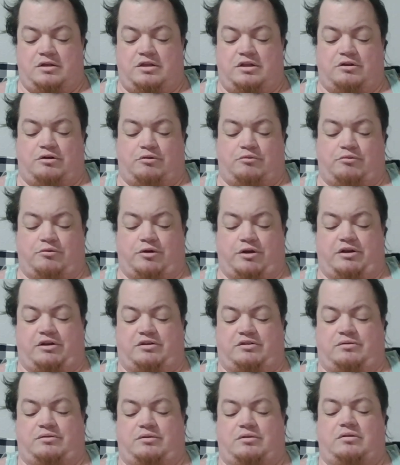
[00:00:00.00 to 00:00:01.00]
you know, we're going to
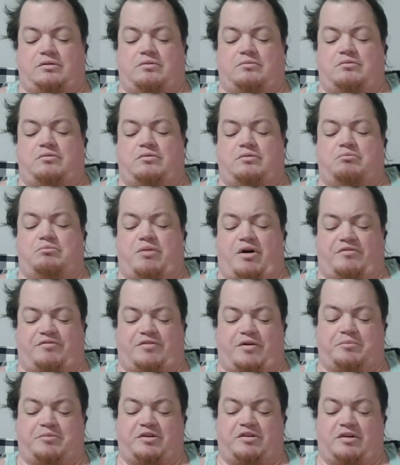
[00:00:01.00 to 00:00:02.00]
buff
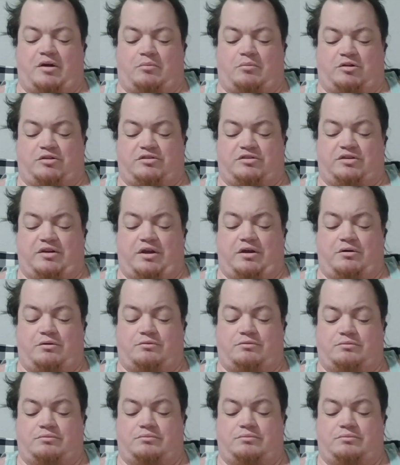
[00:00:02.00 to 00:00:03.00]
up to doubles
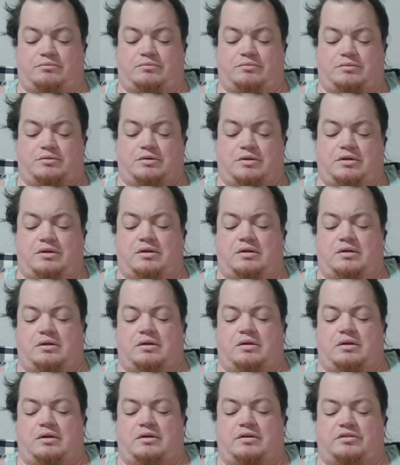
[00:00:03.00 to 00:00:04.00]
now,
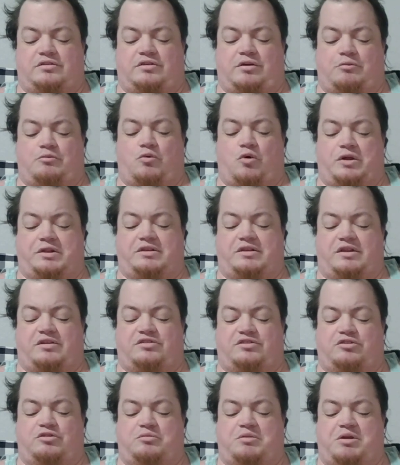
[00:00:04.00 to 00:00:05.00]
because I want
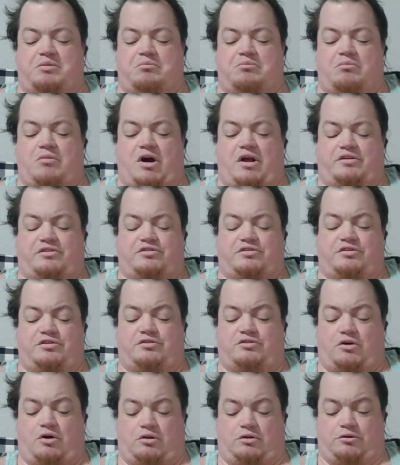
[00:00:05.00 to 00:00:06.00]
this to be much
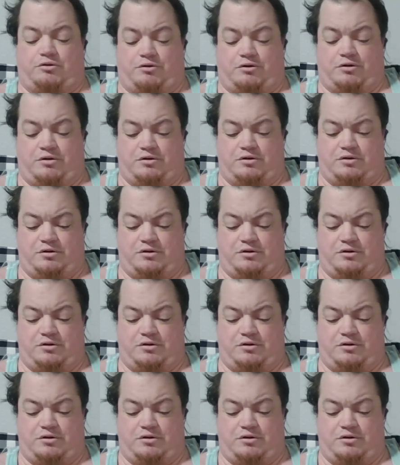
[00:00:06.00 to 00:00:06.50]
taller.